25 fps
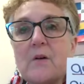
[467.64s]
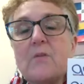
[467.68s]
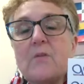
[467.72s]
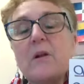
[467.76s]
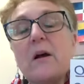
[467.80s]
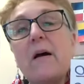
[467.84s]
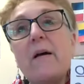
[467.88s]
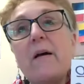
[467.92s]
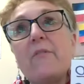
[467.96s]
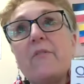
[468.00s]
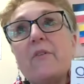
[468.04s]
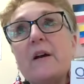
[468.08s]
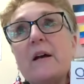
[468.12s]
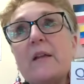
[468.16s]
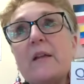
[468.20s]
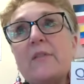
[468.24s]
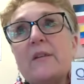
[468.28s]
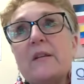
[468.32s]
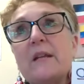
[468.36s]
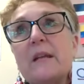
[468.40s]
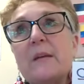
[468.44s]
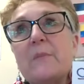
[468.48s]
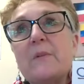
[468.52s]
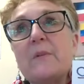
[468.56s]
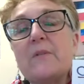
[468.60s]
no, I forgot the
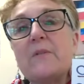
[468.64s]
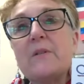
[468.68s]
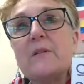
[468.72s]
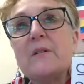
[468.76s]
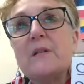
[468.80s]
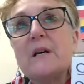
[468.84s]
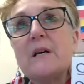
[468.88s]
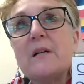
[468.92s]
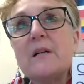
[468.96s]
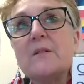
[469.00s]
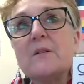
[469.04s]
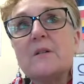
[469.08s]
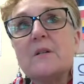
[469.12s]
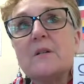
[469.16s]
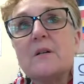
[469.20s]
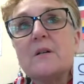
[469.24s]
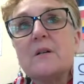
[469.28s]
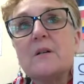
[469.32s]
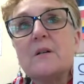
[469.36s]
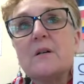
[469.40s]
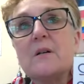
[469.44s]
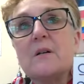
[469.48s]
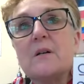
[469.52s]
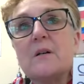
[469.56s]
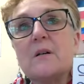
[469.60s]
name of the doctor.
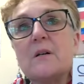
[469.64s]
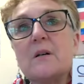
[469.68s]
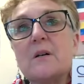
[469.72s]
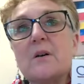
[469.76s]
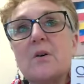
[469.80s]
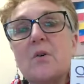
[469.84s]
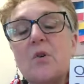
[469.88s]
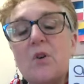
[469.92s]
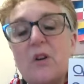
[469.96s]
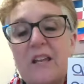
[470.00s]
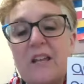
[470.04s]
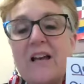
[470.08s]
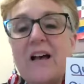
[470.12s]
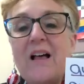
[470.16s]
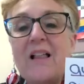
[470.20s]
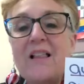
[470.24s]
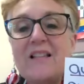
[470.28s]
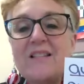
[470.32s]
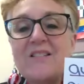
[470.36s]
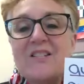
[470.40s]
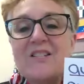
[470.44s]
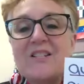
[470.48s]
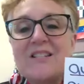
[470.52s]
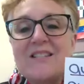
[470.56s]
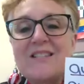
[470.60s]

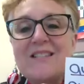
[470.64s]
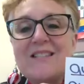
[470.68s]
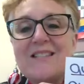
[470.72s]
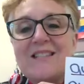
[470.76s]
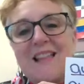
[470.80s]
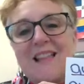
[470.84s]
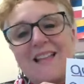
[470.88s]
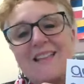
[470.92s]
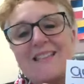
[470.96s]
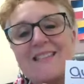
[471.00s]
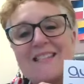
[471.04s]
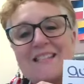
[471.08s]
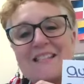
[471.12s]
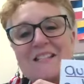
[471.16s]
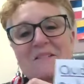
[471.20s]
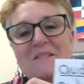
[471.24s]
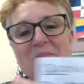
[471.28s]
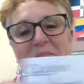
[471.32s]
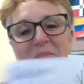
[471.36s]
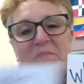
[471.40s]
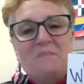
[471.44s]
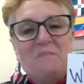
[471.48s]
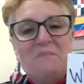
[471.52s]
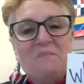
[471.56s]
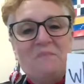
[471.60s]
Audiologist, that's it.
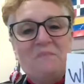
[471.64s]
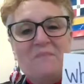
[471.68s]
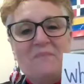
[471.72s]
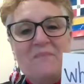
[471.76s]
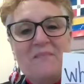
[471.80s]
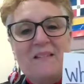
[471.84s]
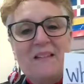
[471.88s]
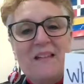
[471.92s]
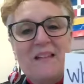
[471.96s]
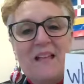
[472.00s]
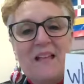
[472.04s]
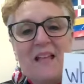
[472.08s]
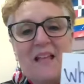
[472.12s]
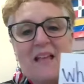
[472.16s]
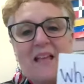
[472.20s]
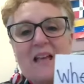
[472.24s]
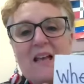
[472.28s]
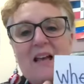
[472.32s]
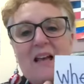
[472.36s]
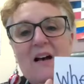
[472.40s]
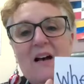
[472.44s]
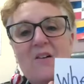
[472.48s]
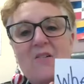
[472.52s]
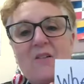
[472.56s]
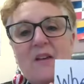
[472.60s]

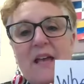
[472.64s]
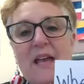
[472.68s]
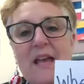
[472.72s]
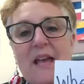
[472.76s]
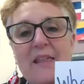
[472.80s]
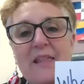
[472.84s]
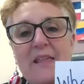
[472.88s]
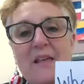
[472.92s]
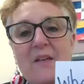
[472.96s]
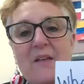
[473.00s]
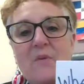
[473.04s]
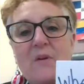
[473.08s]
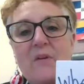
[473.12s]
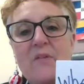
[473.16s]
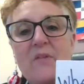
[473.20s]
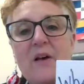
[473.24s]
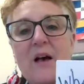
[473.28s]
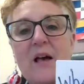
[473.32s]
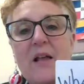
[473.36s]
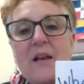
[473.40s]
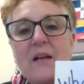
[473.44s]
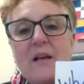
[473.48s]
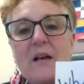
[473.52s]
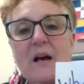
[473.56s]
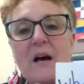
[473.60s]
Okay, then we've
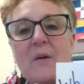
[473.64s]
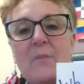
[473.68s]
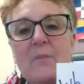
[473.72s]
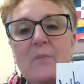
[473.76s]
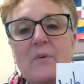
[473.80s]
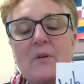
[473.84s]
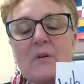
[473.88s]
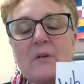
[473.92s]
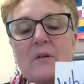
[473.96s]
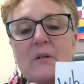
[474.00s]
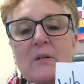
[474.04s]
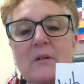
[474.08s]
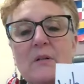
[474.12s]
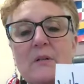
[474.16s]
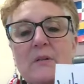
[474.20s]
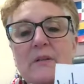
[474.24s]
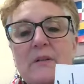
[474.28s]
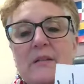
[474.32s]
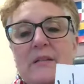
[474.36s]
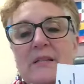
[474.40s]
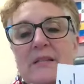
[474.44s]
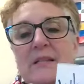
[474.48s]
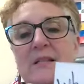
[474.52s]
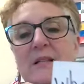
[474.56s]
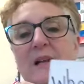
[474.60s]
got a couple.
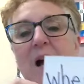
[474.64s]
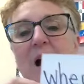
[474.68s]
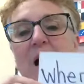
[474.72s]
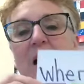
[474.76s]
This is